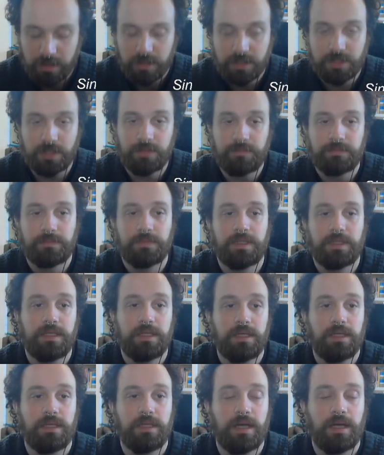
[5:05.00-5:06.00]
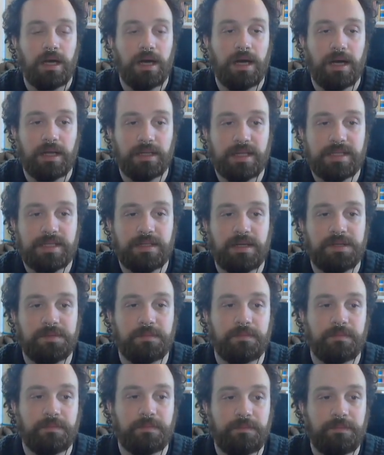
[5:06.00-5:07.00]
So let's start
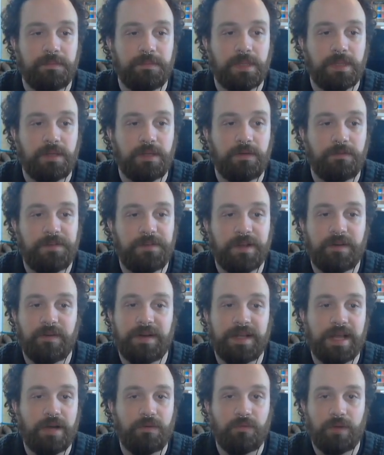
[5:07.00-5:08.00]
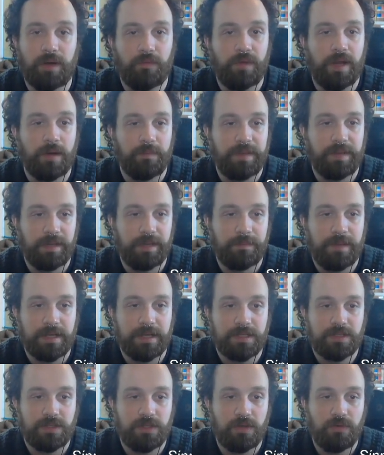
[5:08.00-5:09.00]
figuring out what we are being
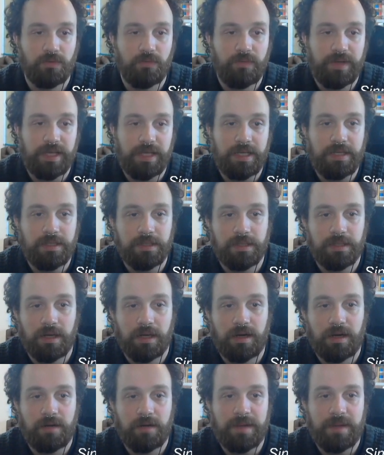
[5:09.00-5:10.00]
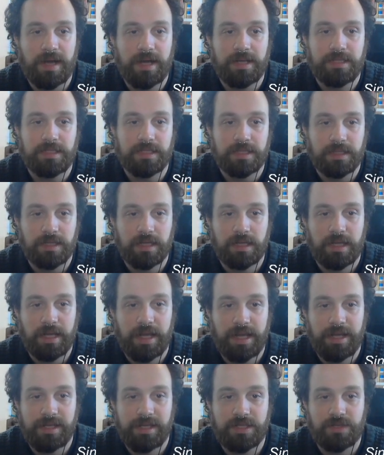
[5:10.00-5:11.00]
passed. So we are passed
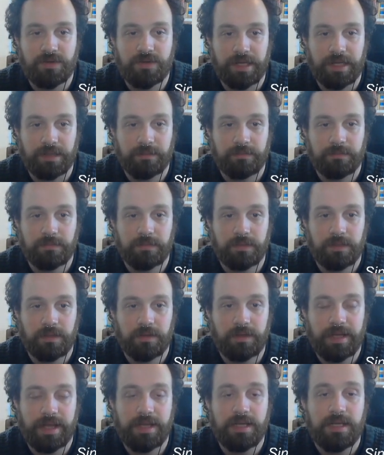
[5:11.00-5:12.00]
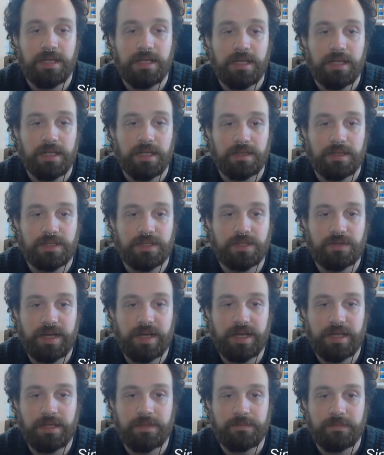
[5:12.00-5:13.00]
a string. Okay. The
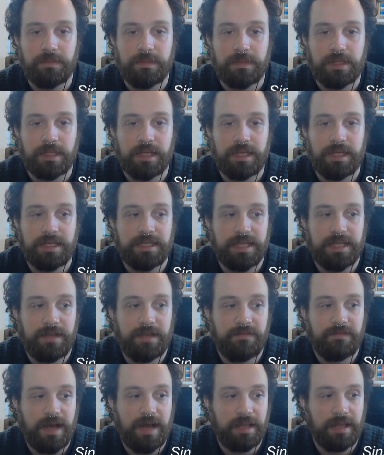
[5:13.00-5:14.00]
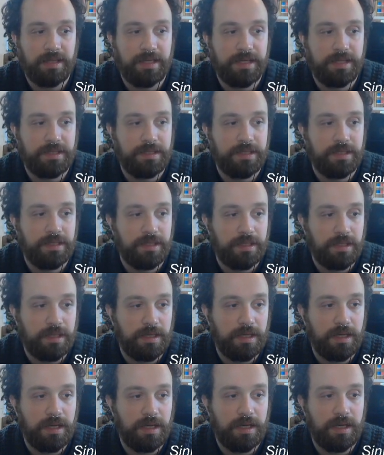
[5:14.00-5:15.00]
string is a valid
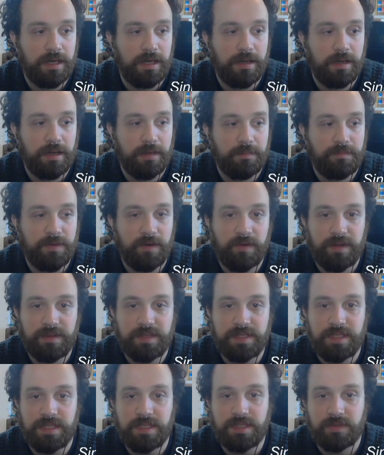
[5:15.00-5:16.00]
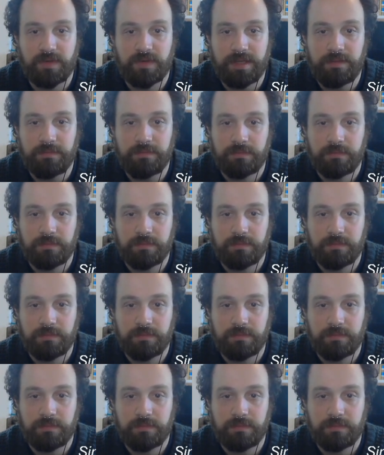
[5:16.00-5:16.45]
parentheses string,